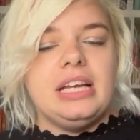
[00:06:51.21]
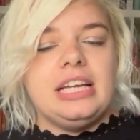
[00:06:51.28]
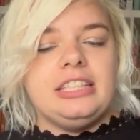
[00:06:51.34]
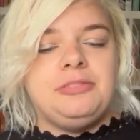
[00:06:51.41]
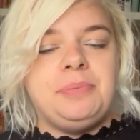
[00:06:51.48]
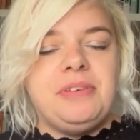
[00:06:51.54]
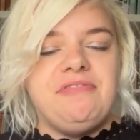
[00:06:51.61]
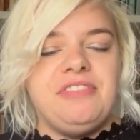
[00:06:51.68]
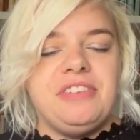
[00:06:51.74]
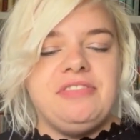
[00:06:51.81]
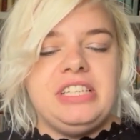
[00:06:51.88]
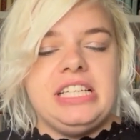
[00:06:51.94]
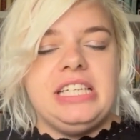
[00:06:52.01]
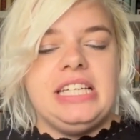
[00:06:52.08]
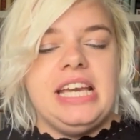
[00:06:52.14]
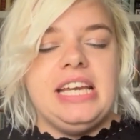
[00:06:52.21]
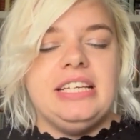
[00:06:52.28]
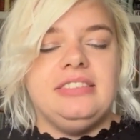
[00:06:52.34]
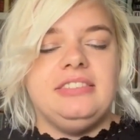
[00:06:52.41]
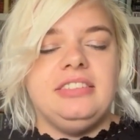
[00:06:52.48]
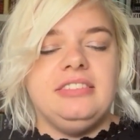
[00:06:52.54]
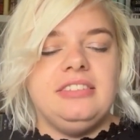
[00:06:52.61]
It's been 15
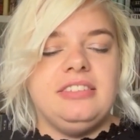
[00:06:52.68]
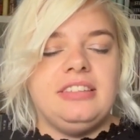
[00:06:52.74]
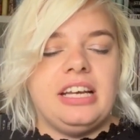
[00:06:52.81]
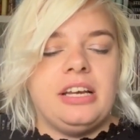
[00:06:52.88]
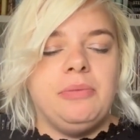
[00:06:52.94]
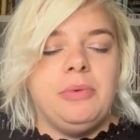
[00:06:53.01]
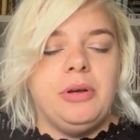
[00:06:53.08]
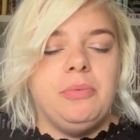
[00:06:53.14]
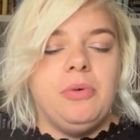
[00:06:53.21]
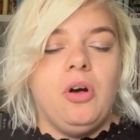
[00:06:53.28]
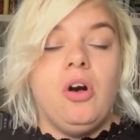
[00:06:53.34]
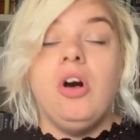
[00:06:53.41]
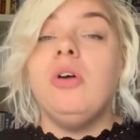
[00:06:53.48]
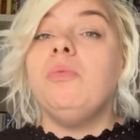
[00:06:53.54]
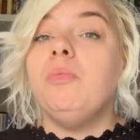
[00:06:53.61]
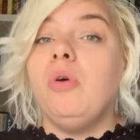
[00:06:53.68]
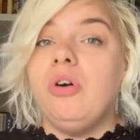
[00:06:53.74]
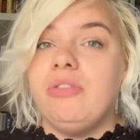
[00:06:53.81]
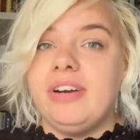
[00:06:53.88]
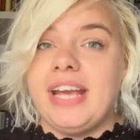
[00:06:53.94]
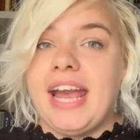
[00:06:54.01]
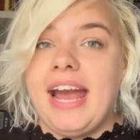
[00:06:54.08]
years since the Second World War.
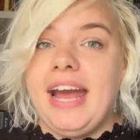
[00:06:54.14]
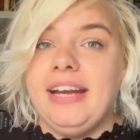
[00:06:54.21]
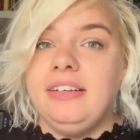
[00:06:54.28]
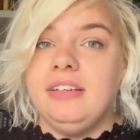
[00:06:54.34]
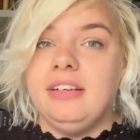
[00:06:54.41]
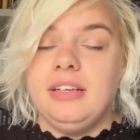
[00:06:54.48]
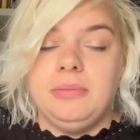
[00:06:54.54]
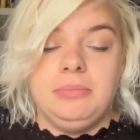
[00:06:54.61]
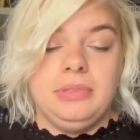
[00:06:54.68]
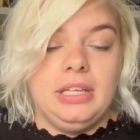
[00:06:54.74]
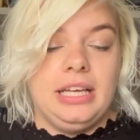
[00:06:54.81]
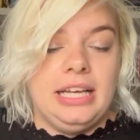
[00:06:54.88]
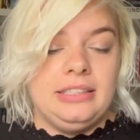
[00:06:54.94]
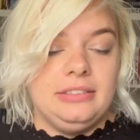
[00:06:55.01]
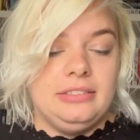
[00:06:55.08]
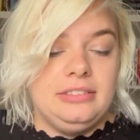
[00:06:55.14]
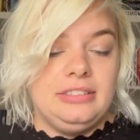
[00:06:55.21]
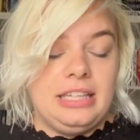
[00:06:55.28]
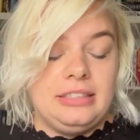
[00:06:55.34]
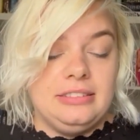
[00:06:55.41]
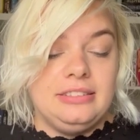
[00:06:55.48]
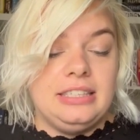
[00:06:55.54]
War again. I'm
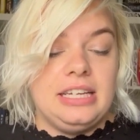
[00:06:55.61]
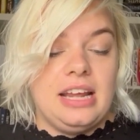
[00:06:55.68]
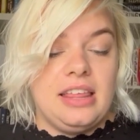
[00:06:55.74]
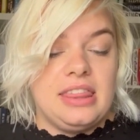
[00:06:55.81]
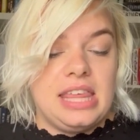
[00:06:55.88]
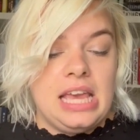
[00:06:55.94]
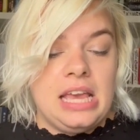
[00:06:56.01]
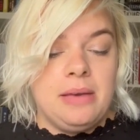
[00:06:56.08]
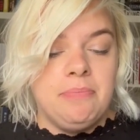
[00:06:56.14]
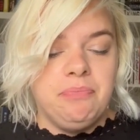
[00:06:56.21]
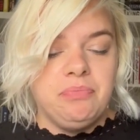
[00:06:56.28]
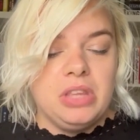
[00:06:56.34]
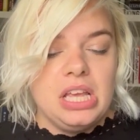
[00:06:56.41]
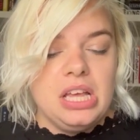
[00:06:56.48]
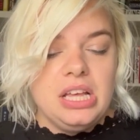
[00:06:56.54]
sensing a theme.